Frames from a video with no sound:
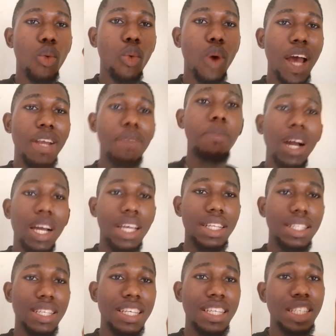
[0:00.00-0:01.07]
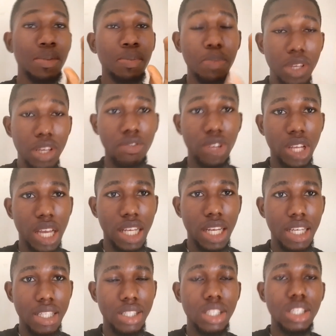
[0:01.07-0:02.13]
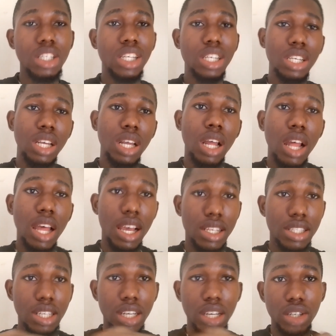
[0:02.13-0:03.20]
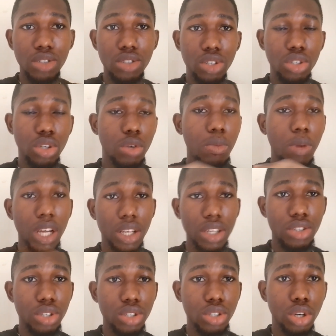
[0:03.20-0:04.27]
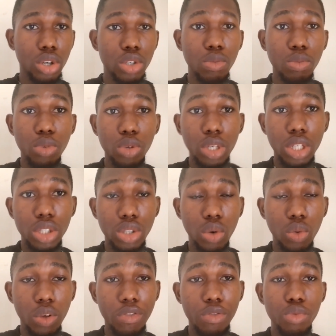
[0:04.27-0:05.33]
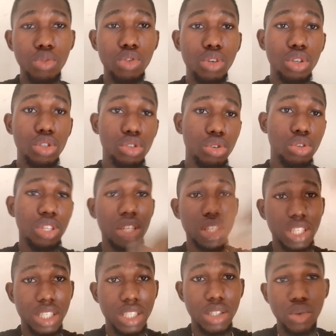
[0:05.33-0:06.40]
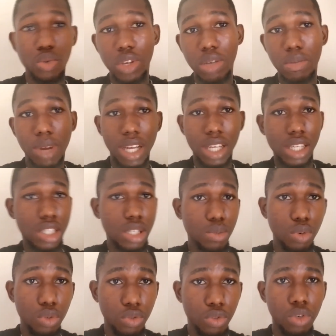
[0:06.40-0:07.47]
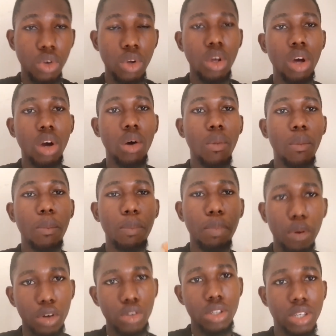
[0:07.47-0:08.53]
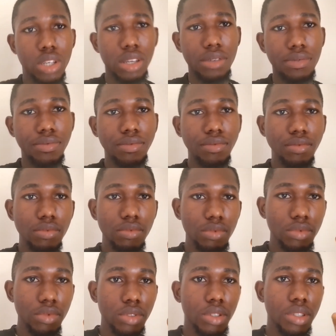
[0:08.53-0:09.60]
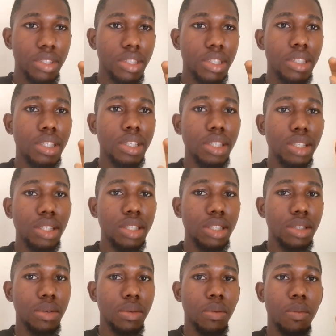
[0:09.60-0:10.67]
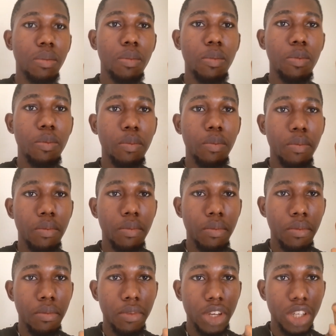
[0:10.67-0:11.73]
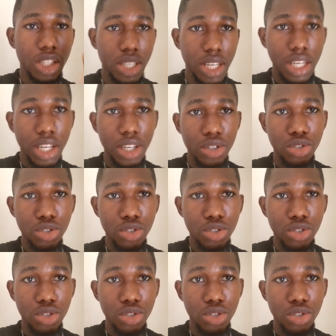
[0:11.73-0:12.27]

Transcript: why the market is behaving like that. The external structure or market structure or the models of waves will just show you this is the way the market moves, but the internal